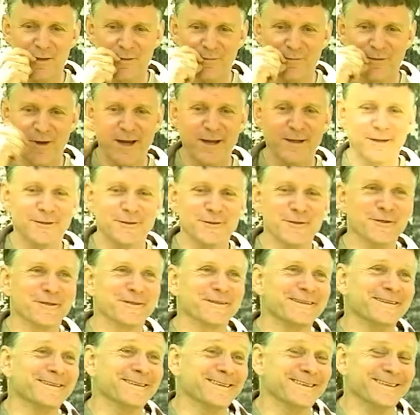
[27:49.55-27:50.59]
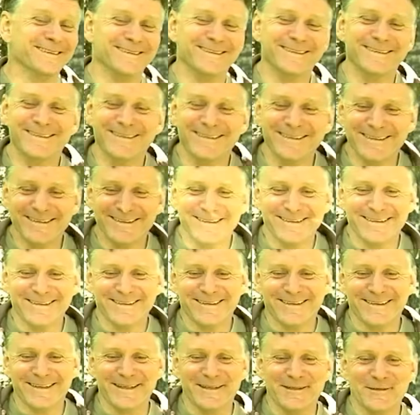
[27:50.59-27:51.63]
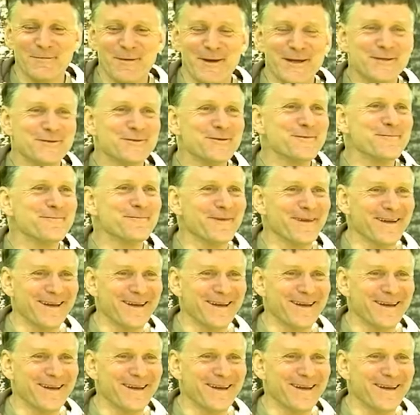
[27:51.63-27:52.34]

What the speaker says: the final hook in my trip.